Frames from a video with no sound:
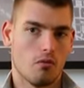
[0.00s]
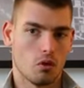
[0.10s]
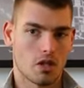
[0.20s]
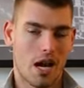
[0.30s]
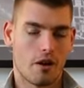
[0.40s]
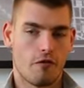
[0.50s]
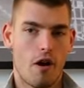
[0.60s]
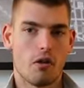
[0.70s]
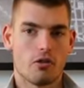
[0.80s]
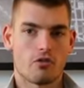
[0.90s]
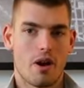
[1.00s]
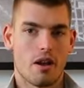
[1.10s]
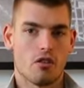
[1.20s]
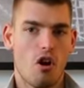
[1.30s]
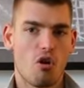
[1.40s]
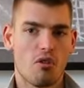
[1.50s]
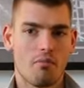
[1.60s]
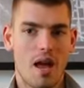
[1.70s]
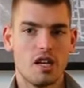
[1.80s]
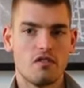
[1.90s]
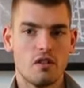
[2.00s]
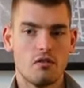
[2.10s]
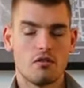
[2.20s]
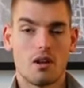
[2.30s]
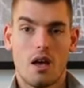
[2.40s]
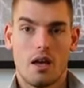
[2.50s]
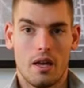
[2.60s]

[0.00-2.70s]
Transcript: which kind of follows right along with page views,